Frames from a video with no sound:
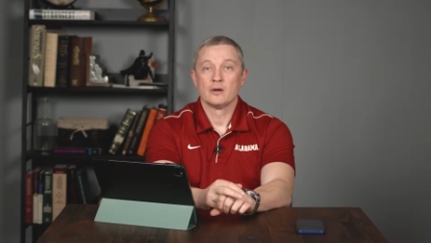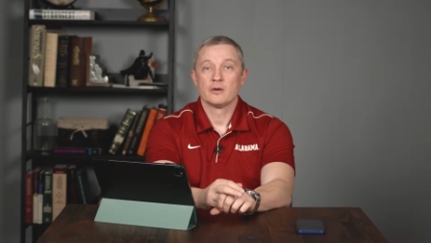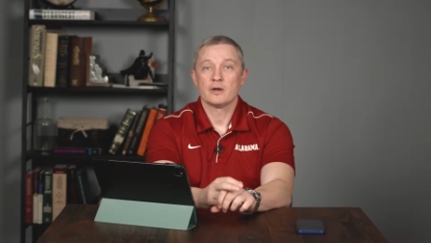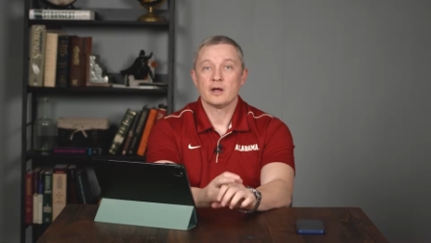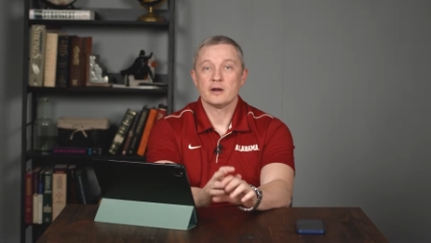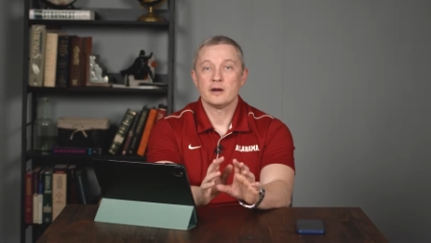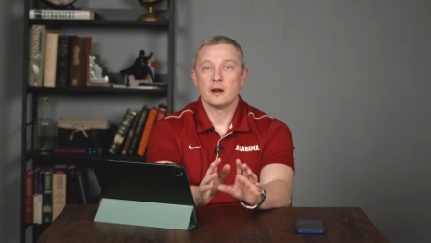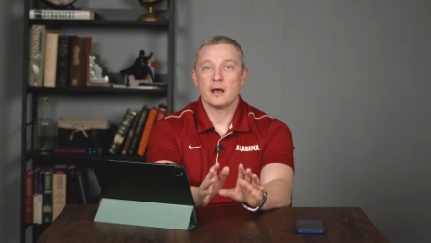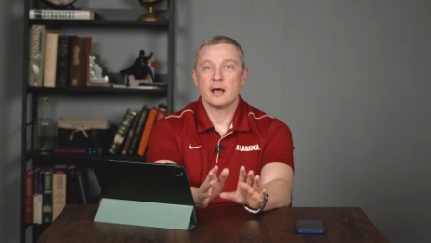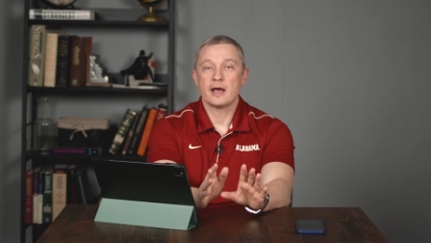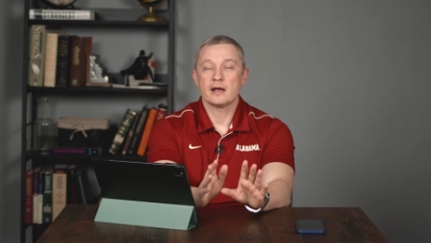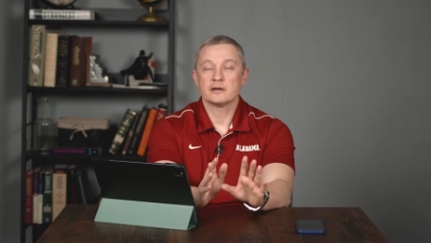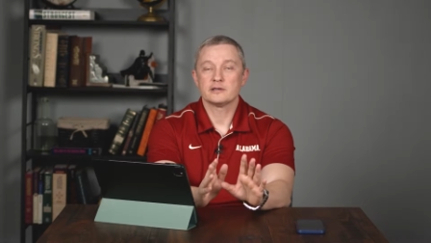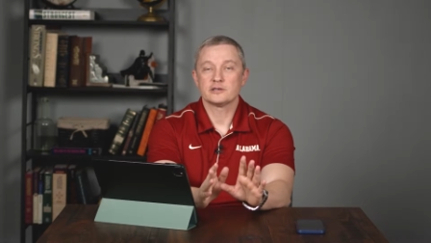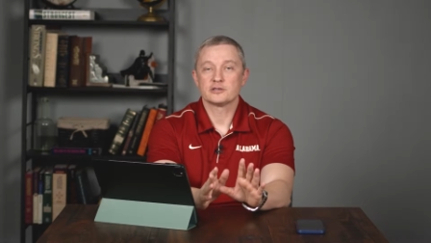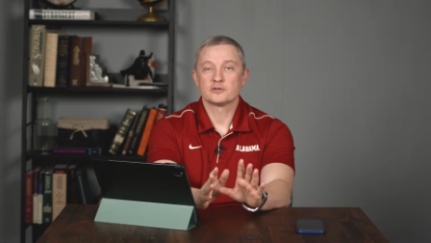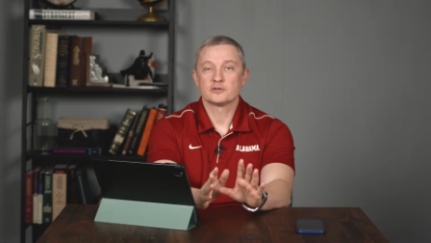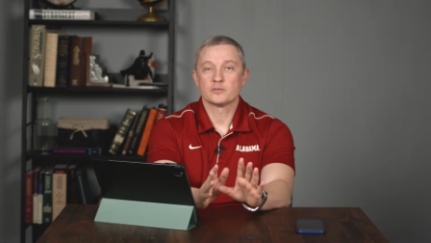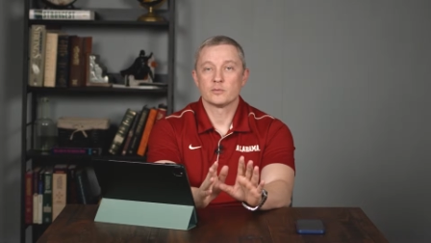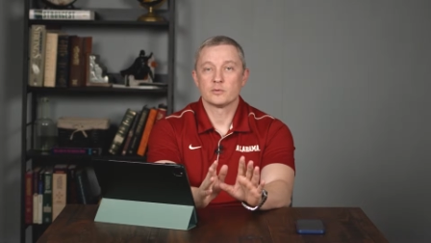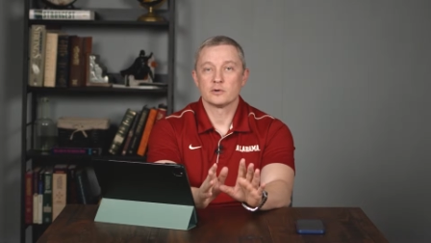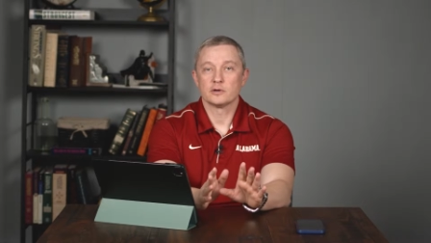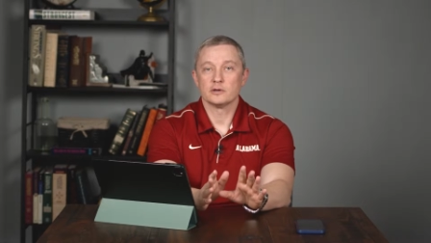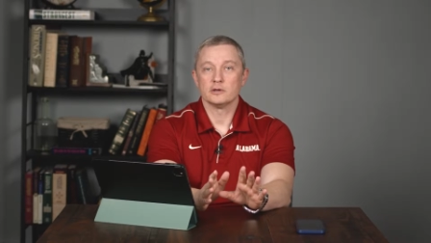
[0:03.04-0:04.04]
Okay, today I
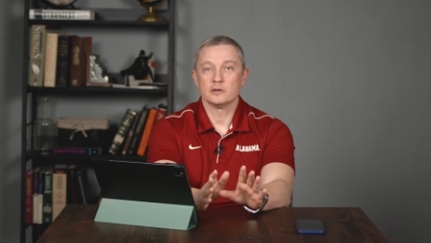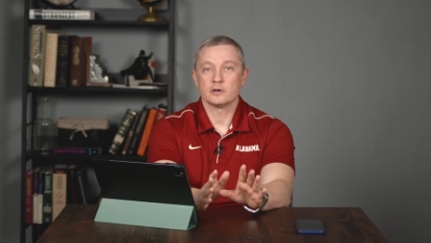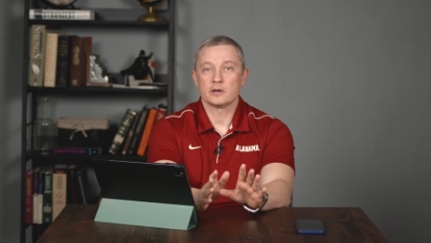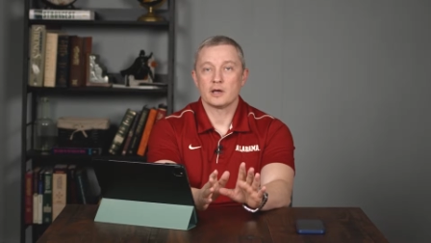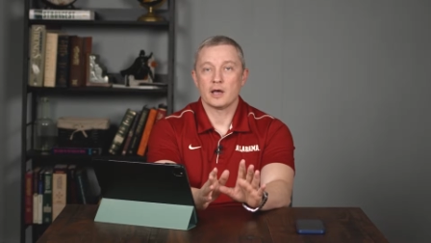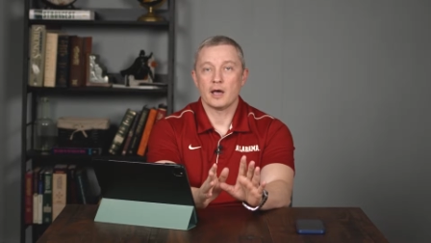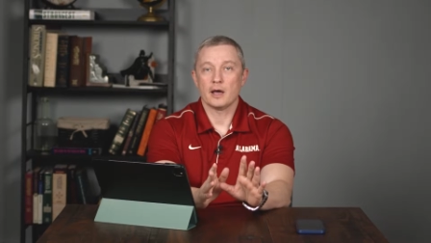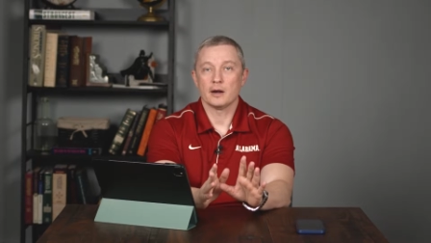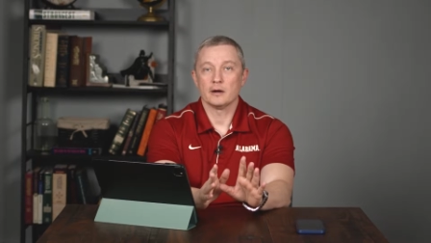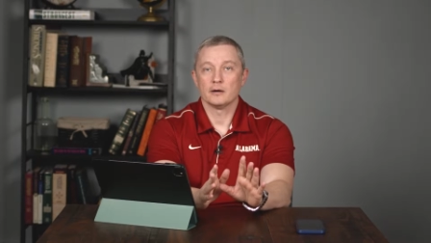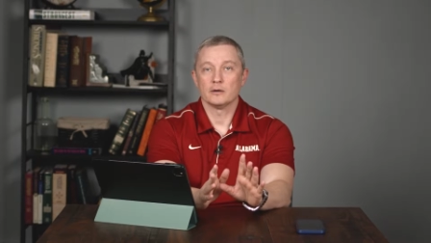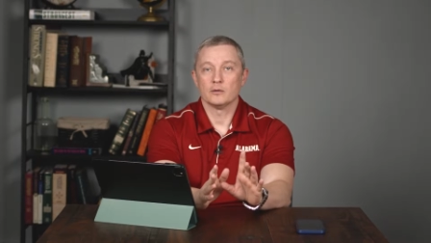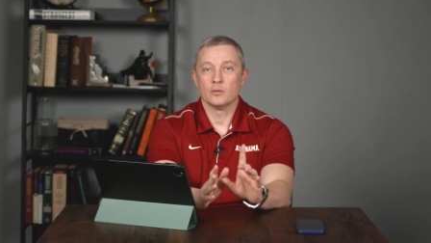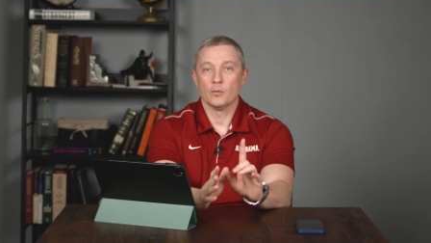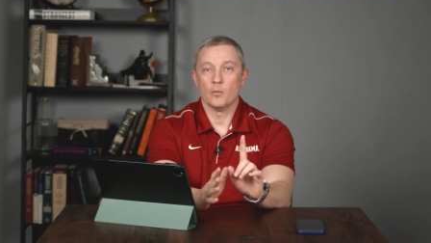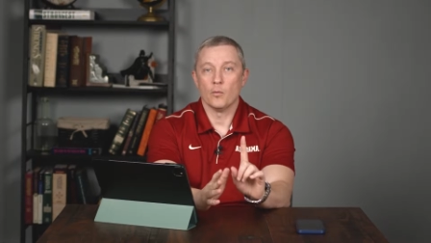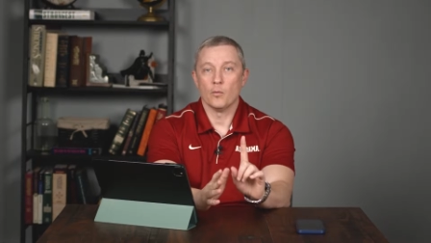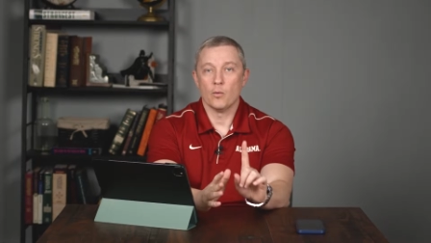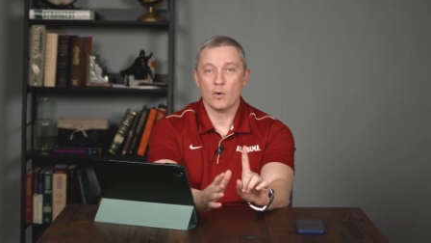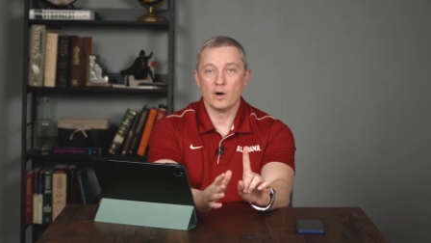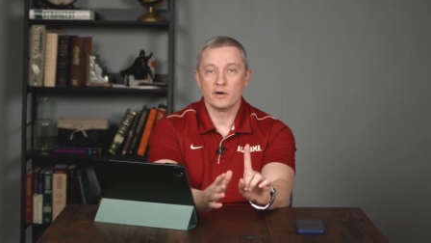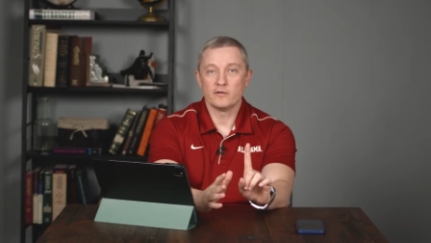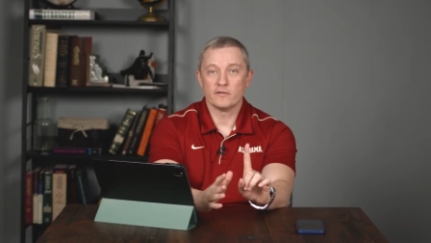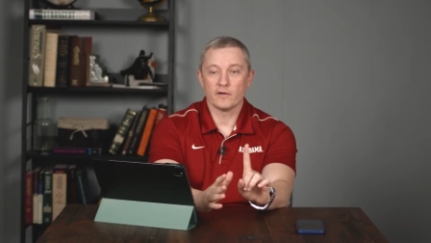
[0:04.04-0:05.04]
just want to look at
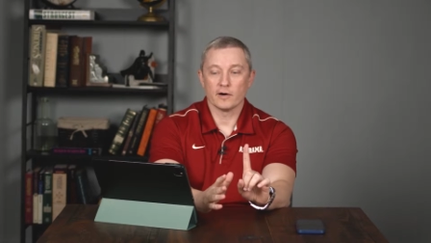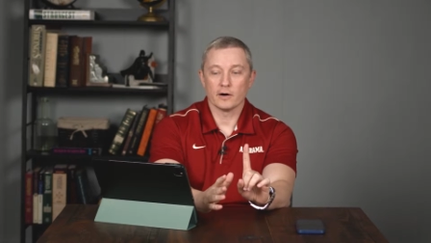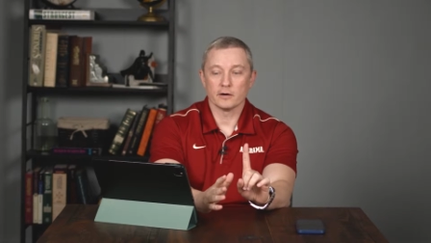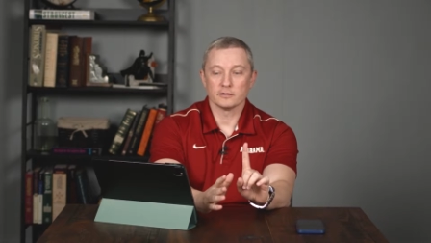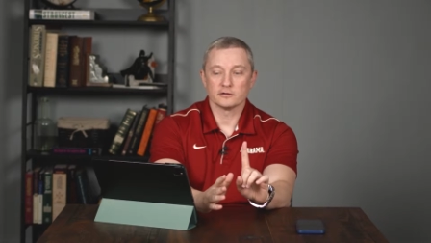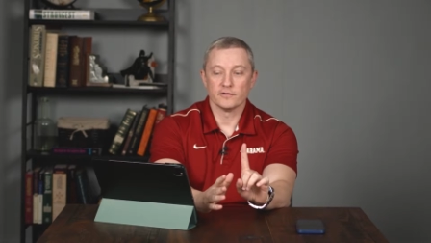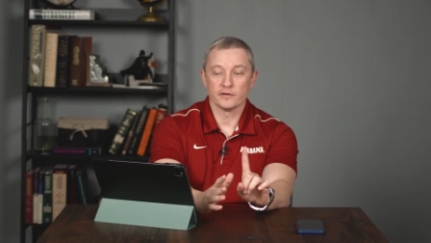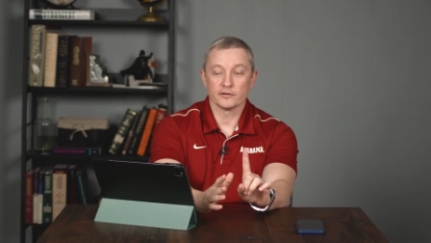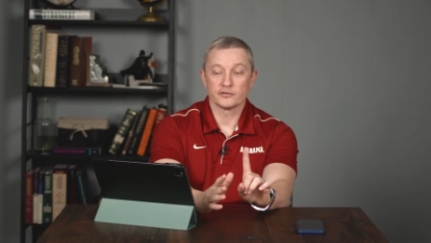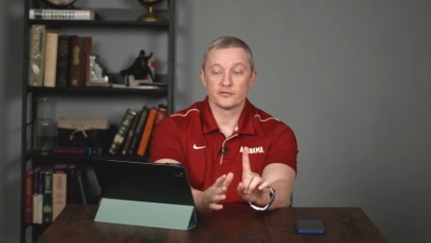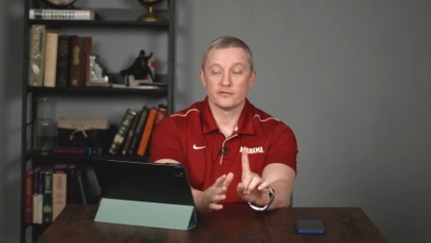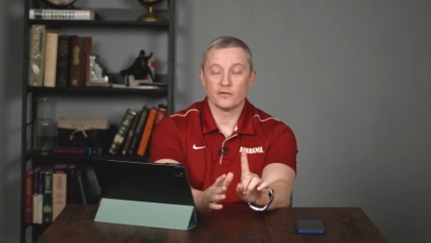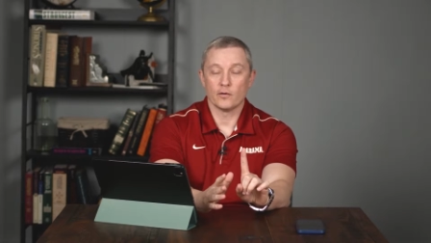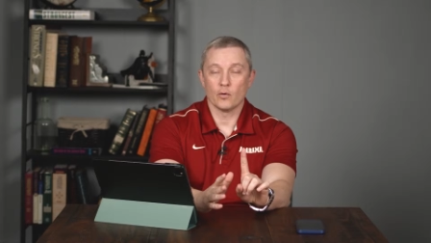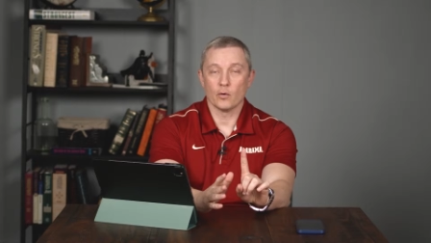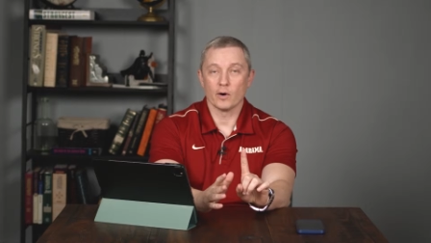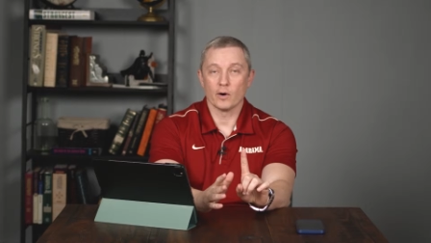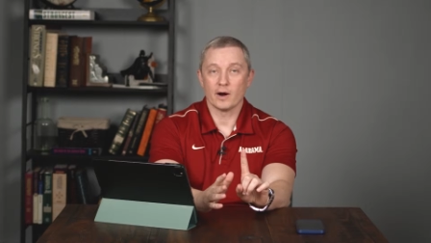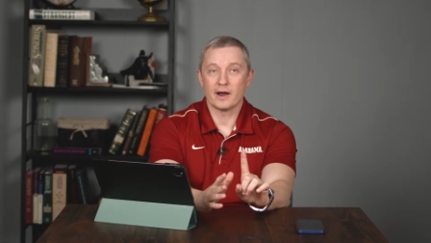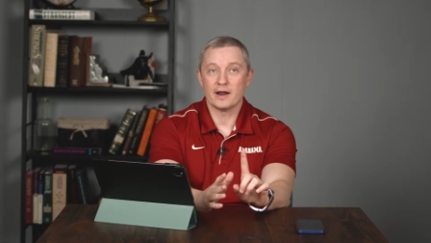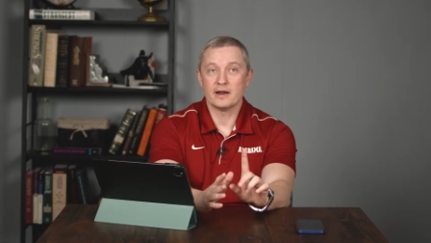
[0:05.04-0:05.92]
one verse, verse four,